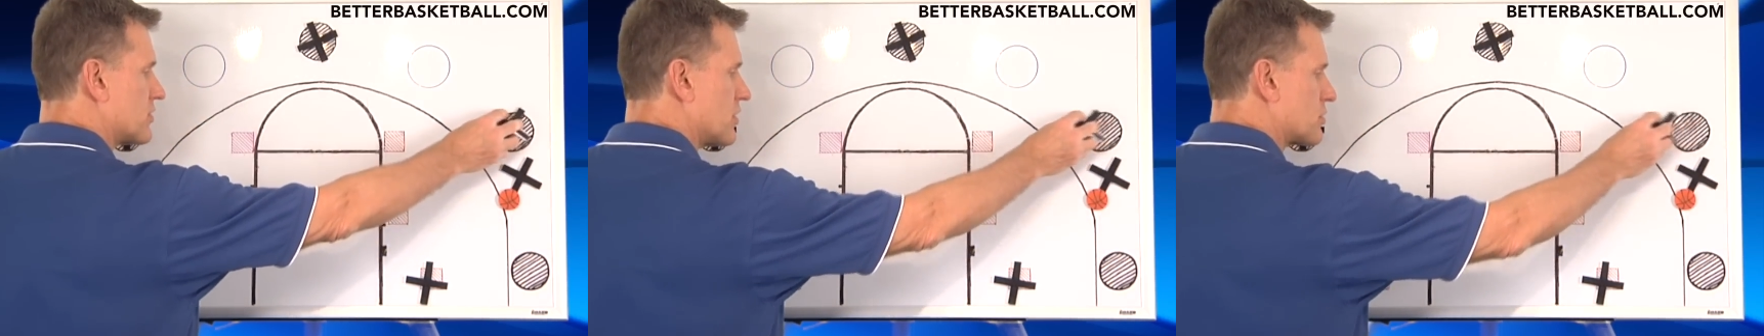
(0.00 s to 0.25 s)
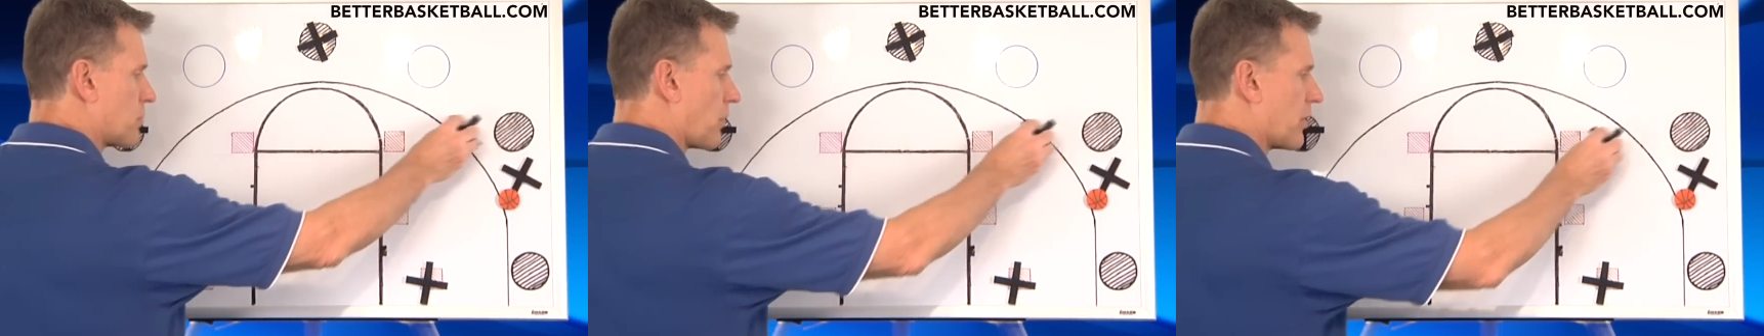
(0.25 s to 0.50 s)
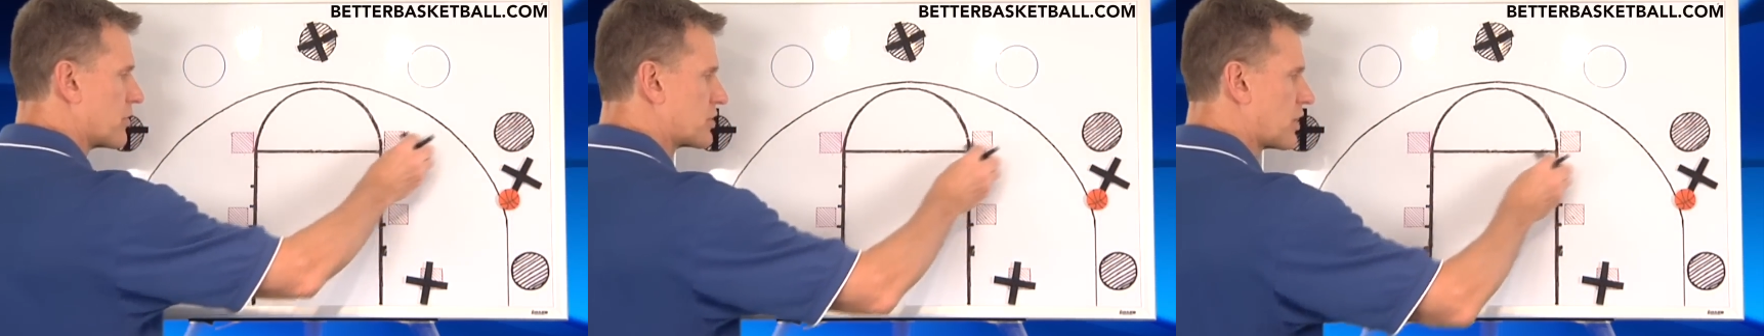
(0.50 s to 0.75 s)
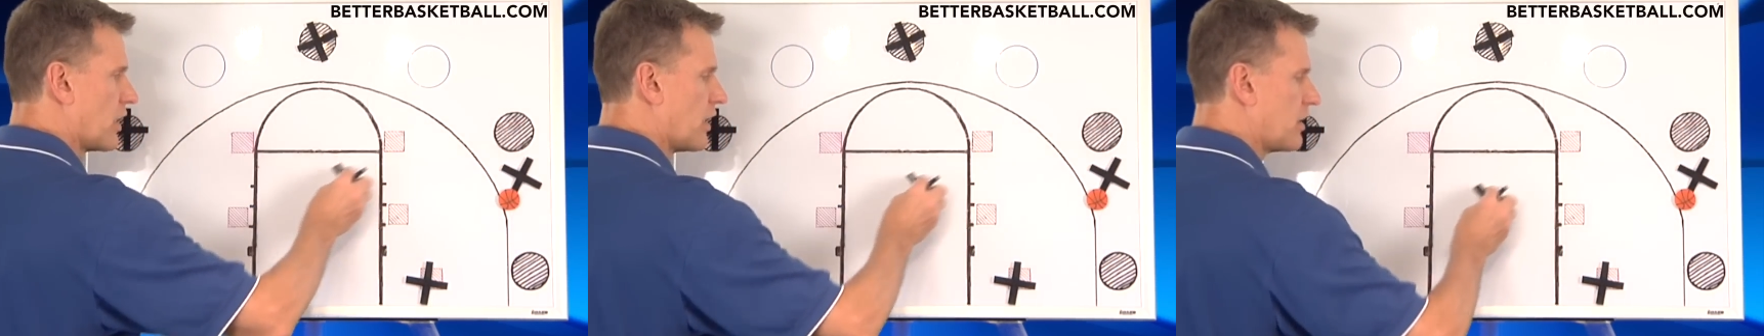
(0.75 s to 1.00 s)
This player's
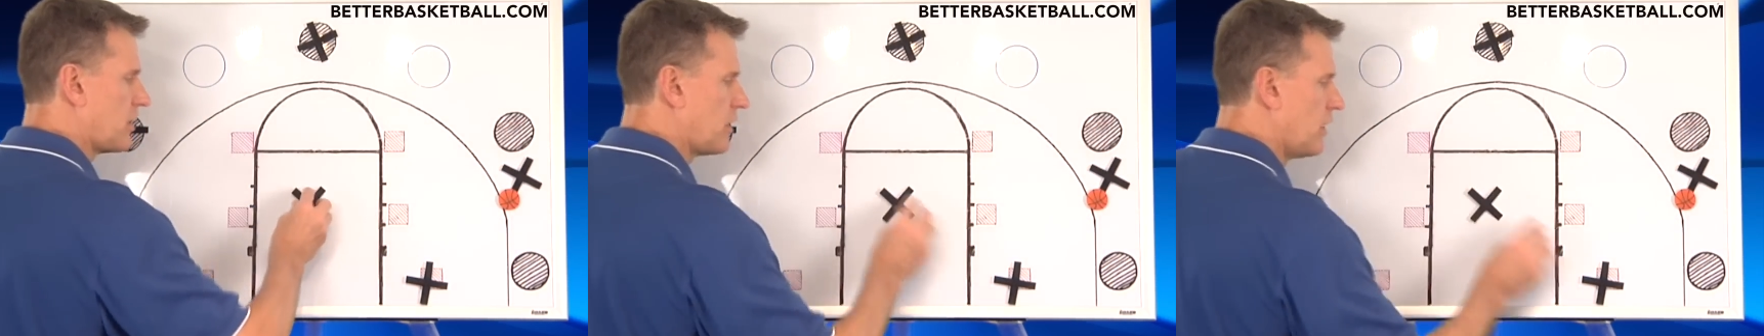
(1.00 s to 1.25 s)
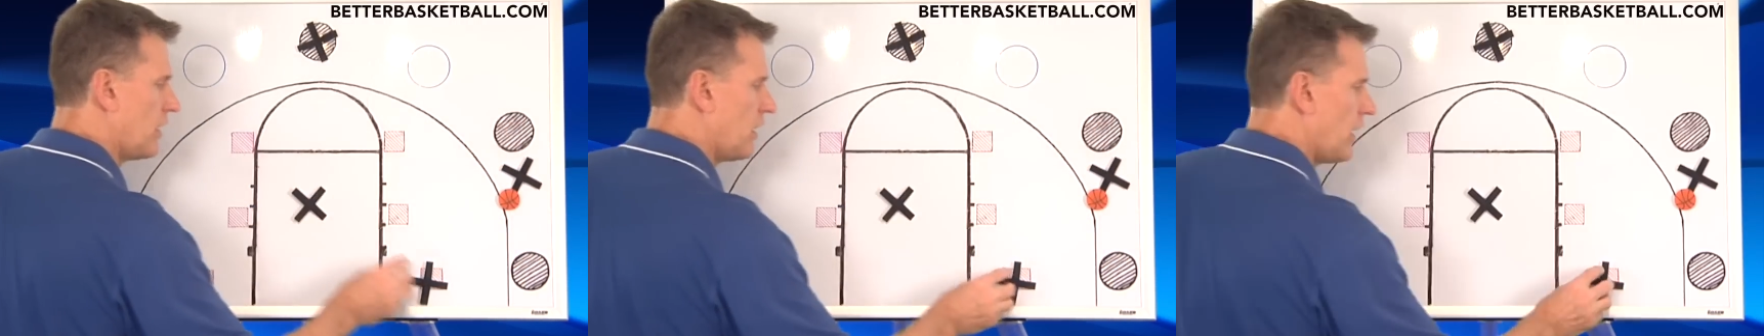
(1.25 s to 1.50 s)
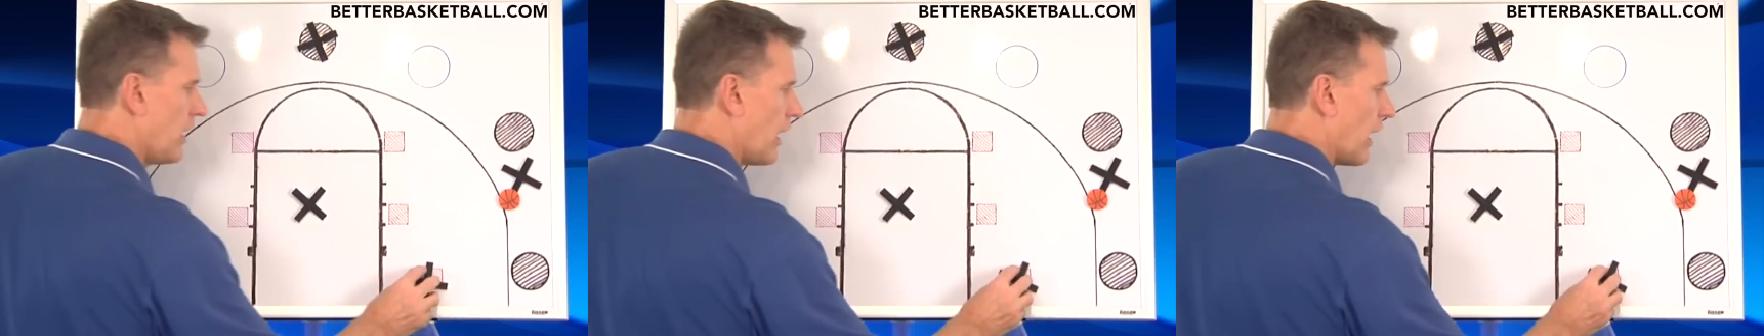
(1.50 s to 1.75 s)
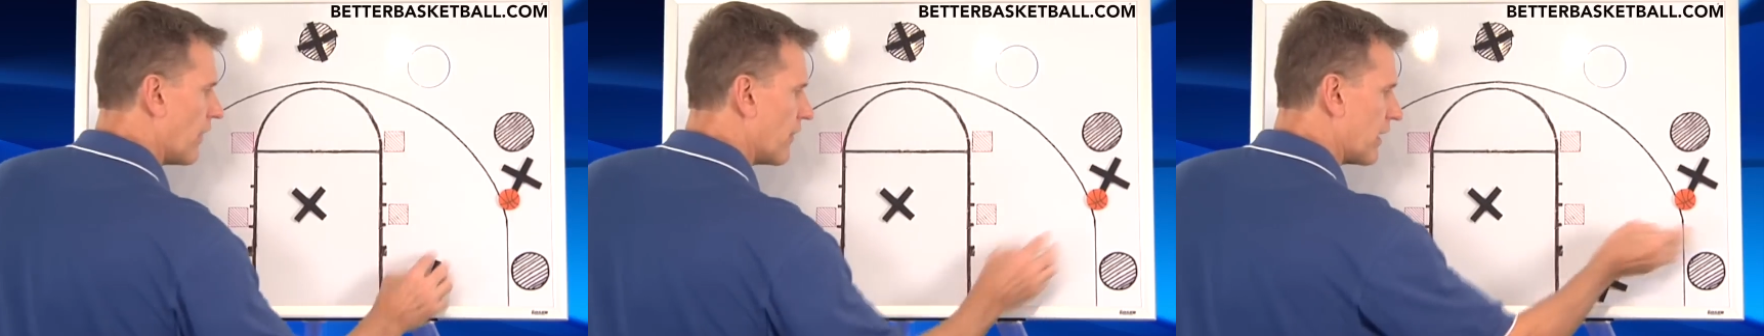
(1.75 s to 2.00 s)
cutting,
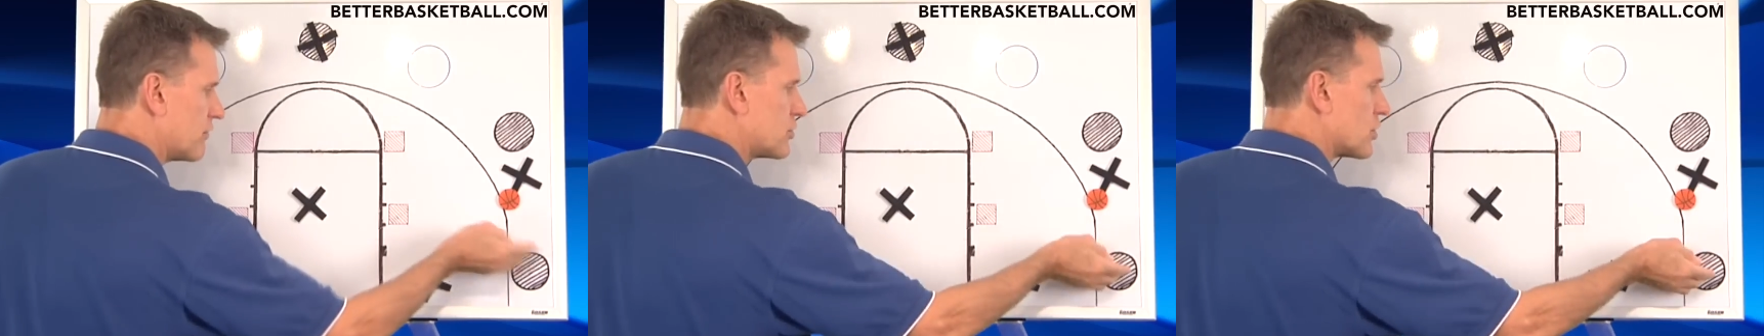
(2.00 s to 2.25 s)
and they've